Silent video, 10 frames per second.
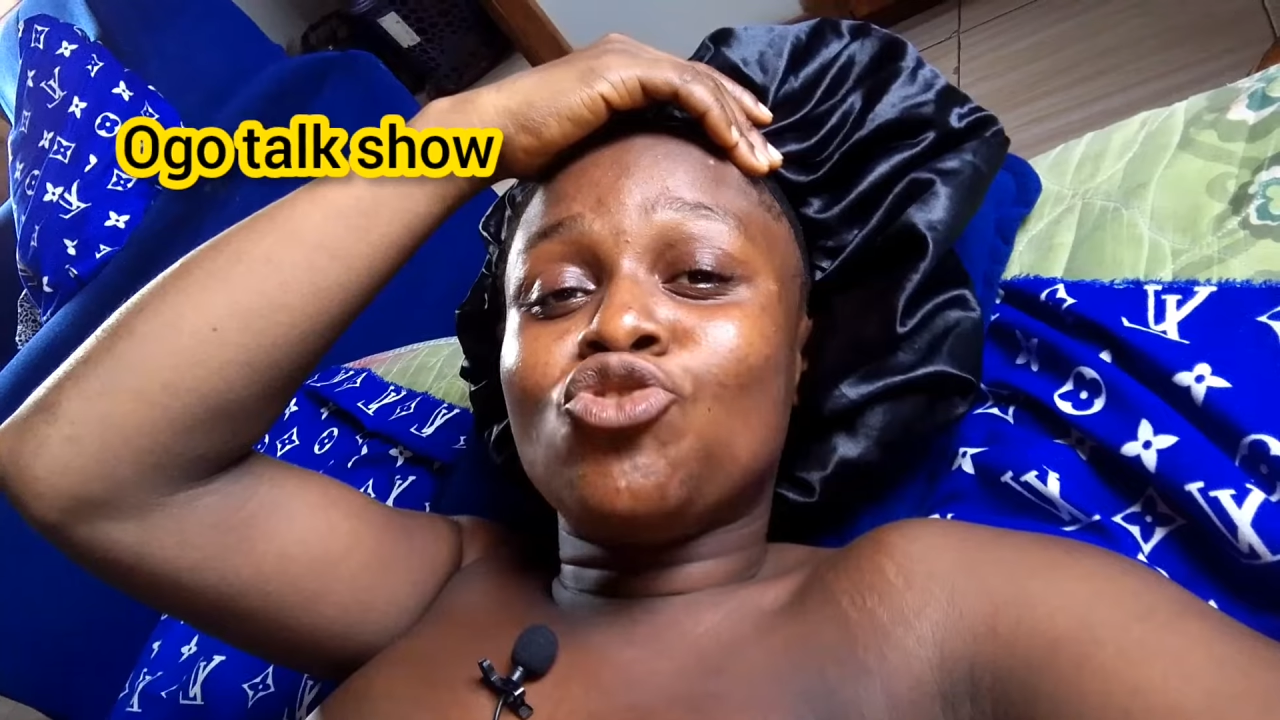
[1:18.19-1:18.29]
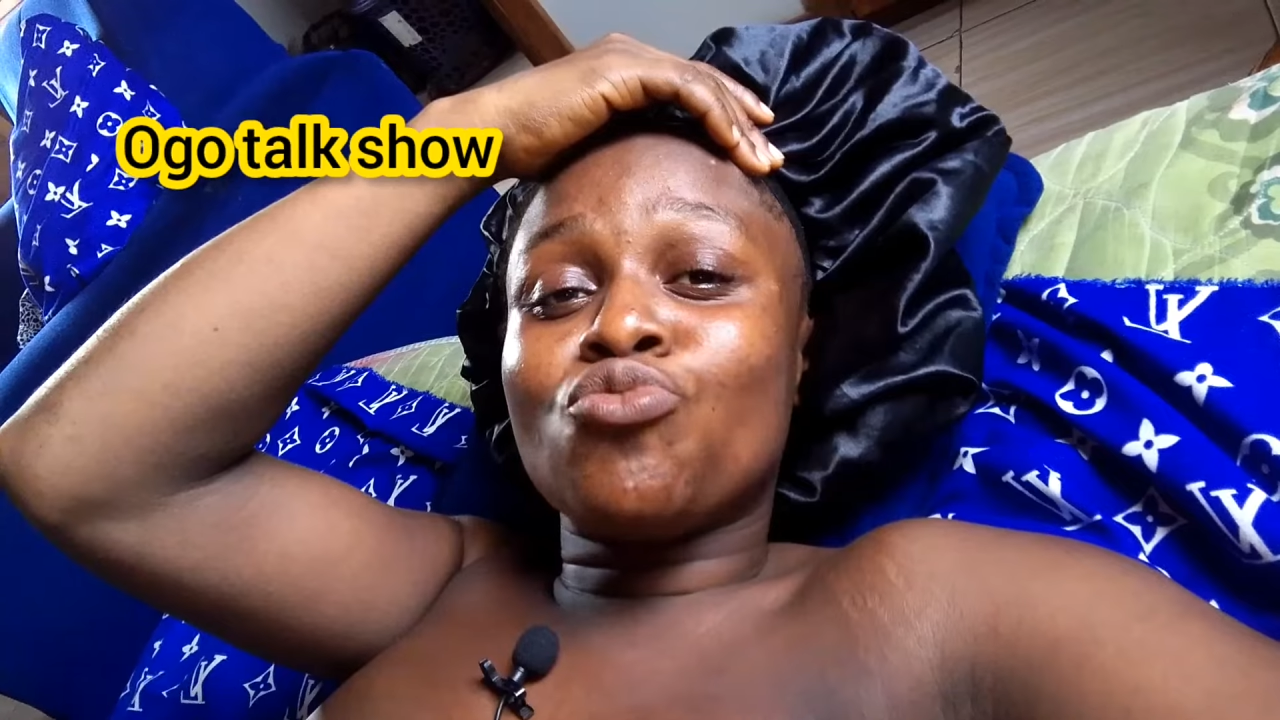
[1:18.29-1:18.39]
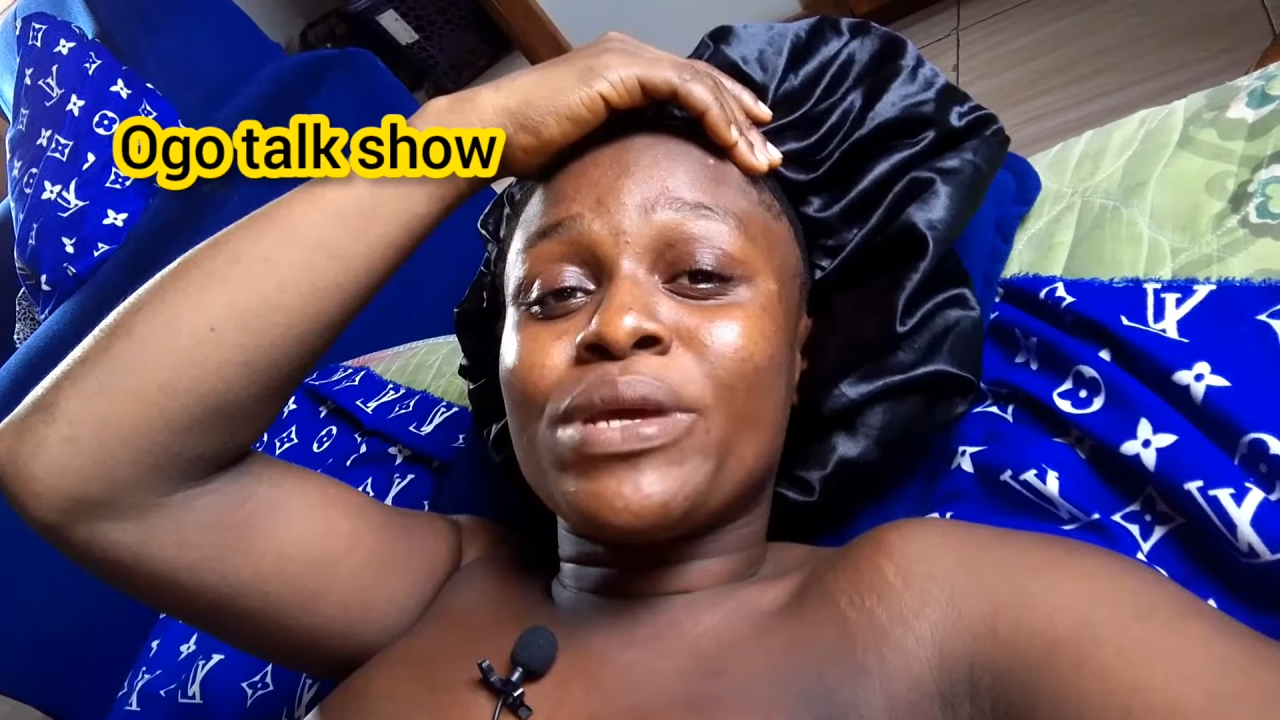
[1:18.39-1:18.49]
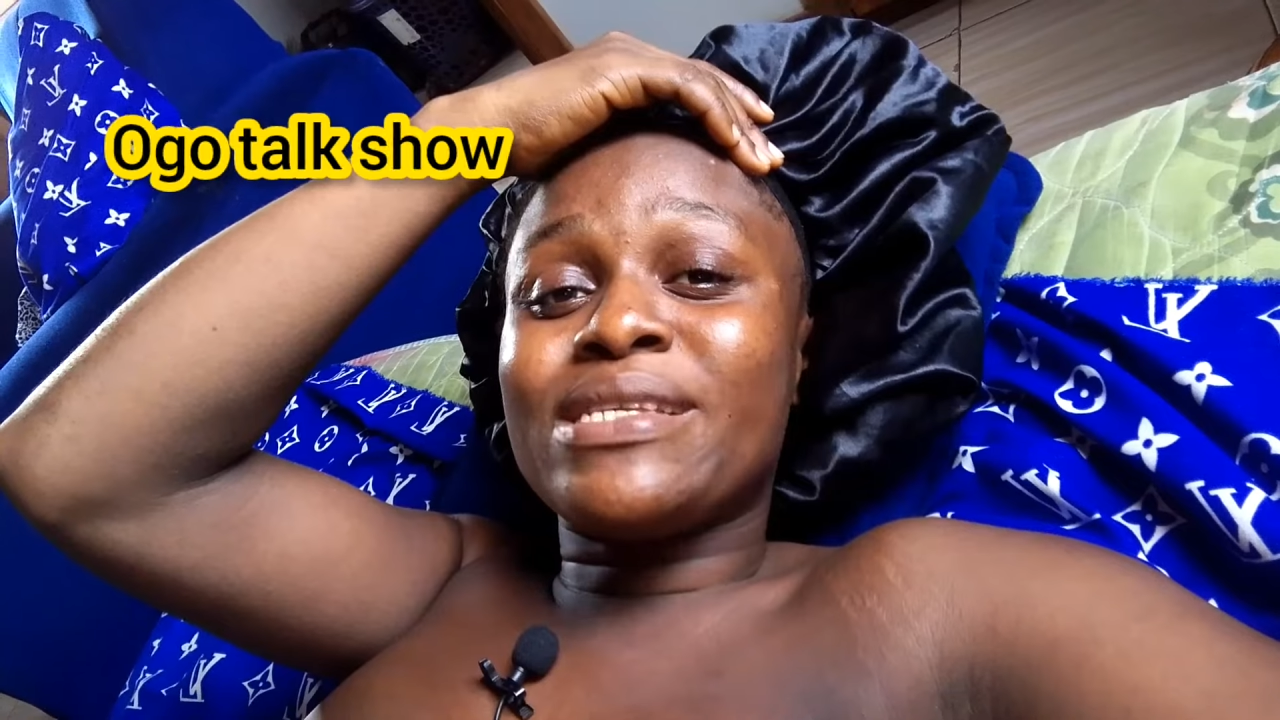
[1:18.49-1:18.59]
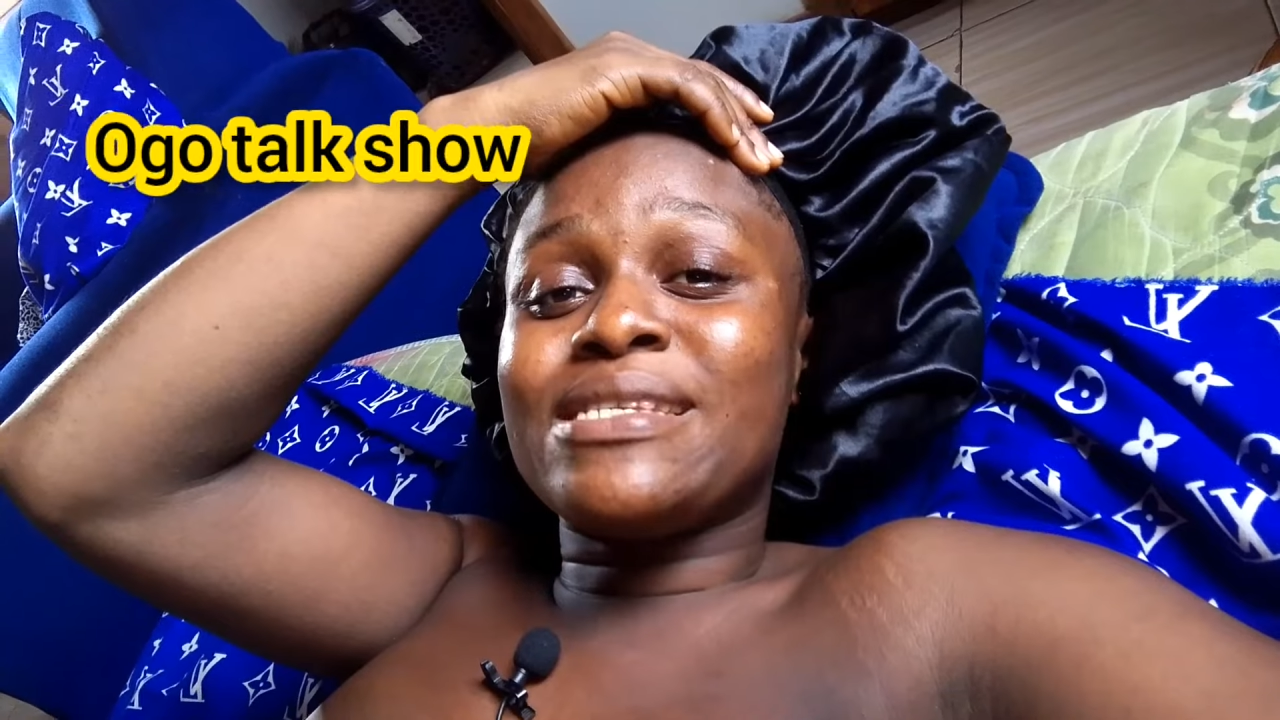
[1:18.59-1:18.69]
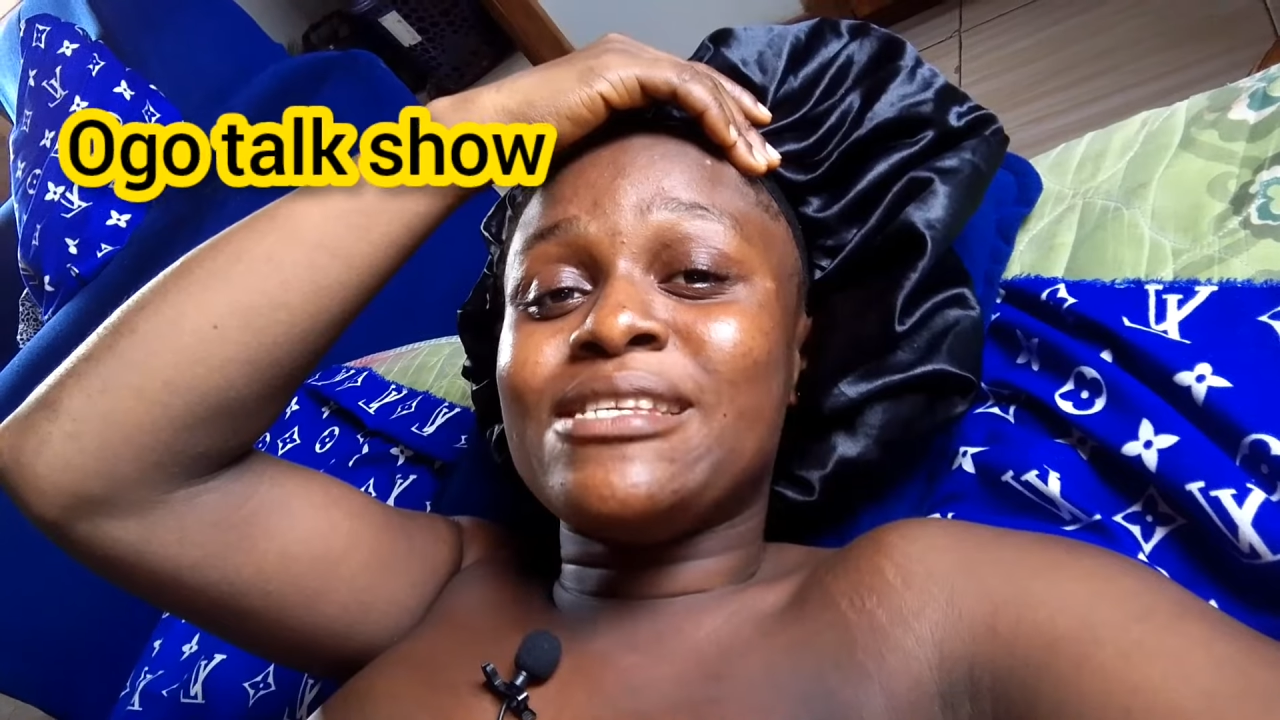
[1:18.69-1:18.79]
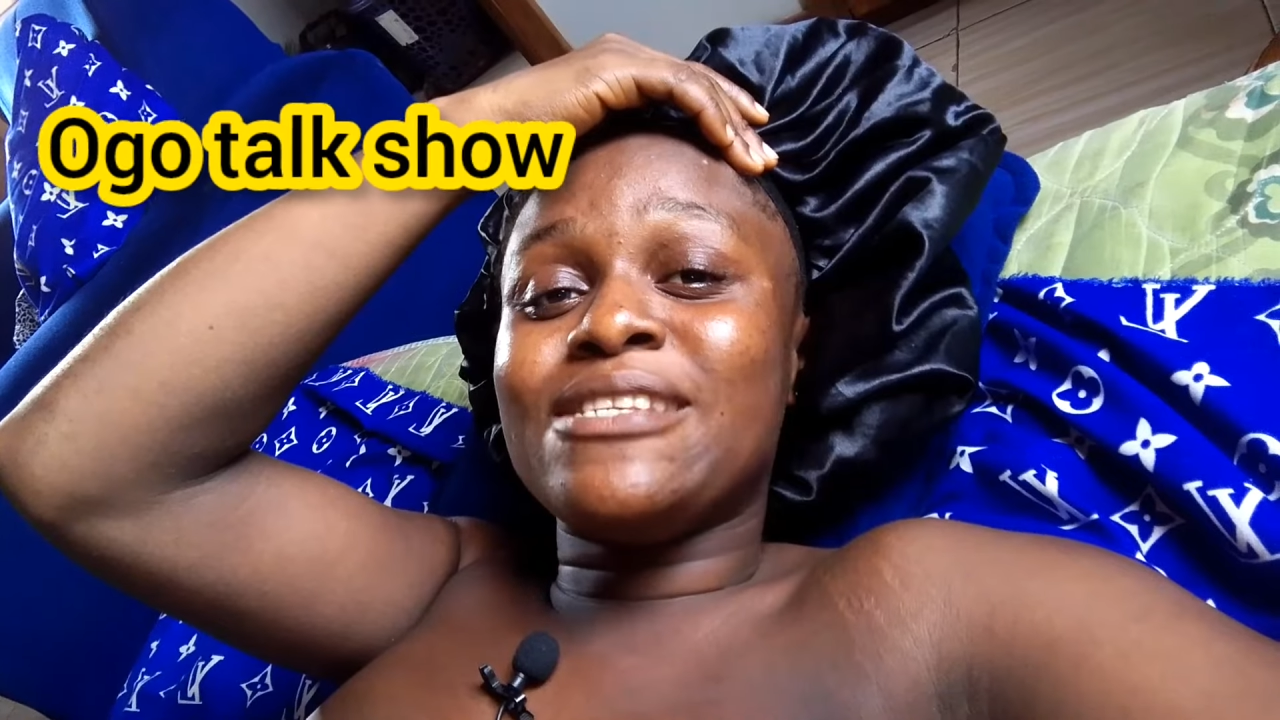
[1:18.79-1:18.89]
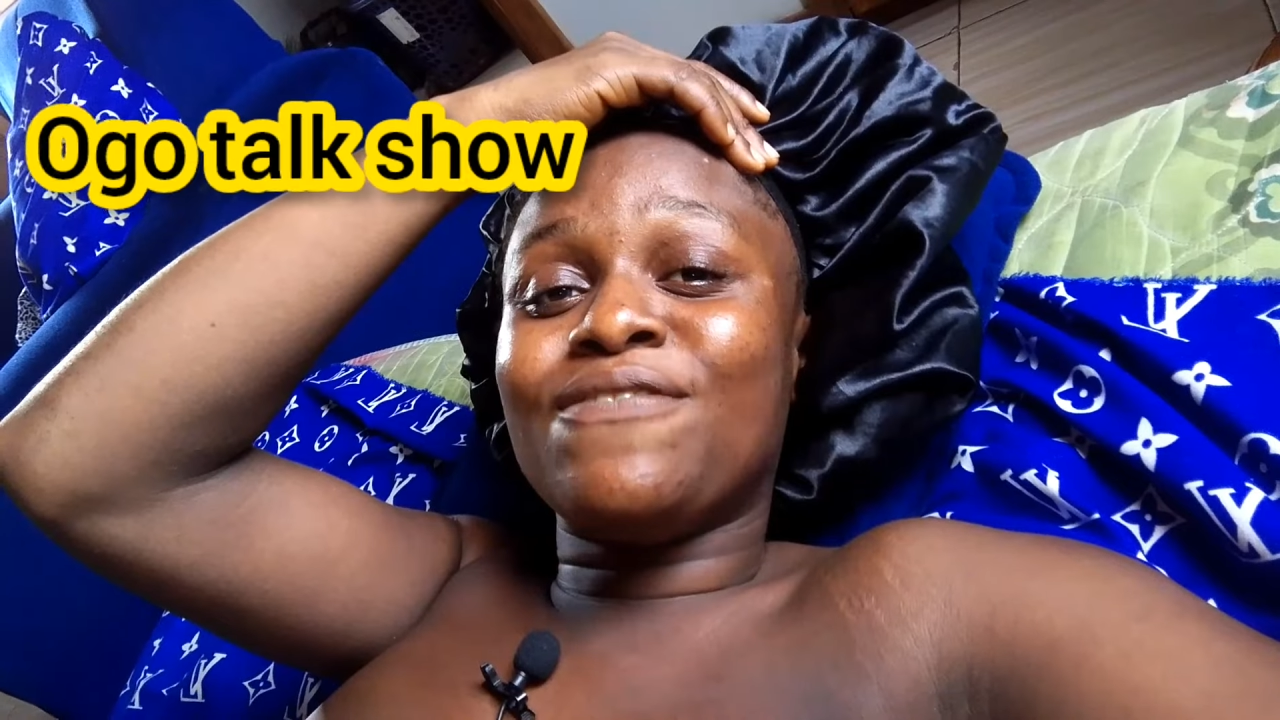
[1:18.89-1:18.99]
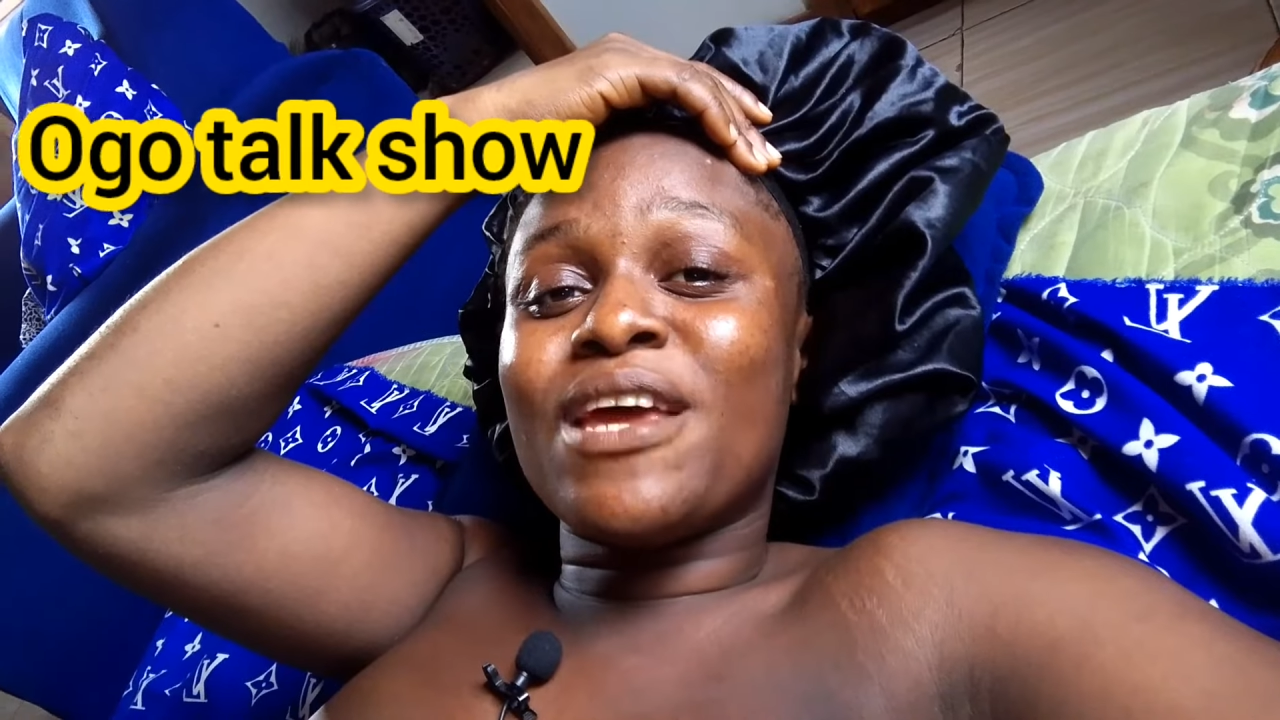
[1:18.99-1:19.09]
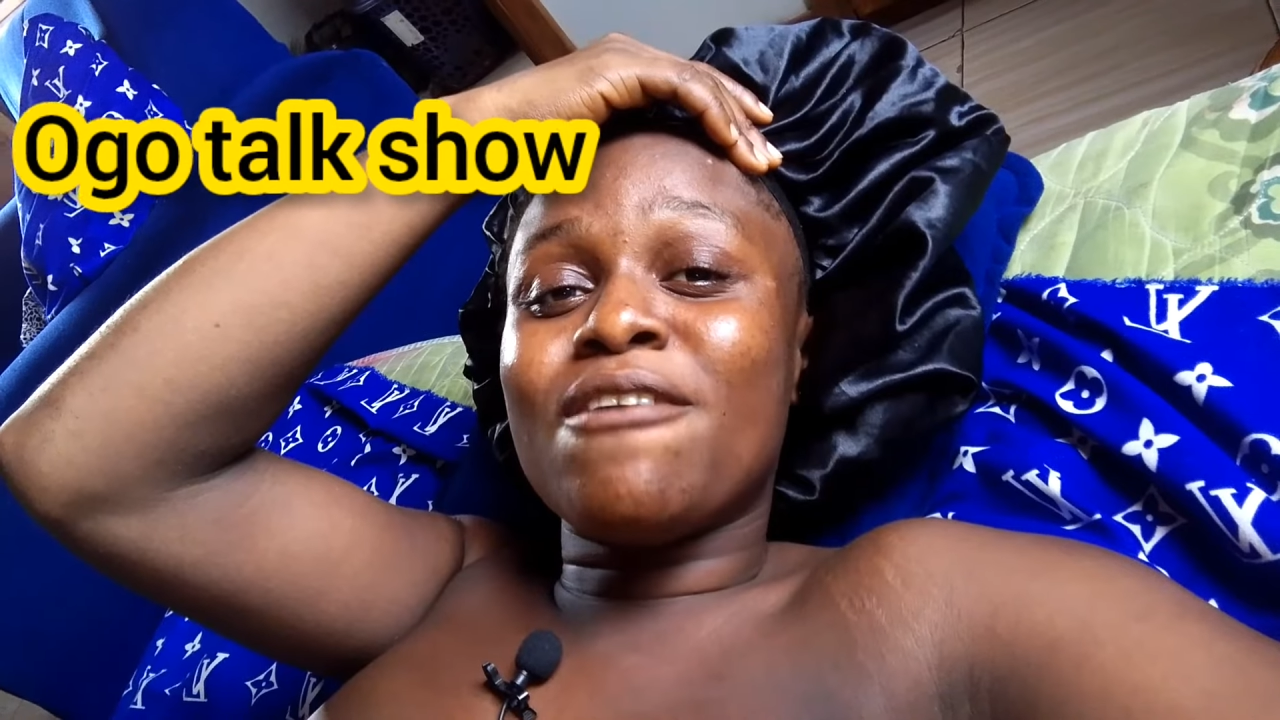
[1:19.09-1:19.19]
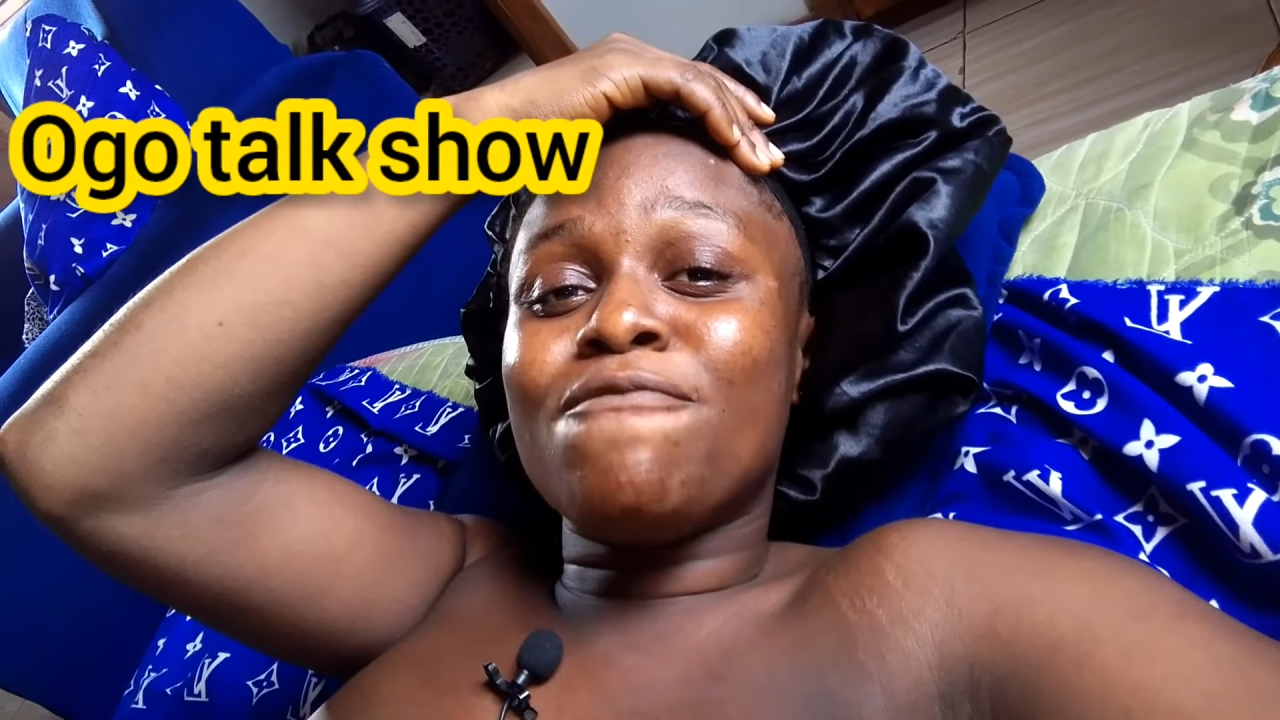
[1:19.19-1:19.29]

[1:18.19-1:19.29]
dresses very,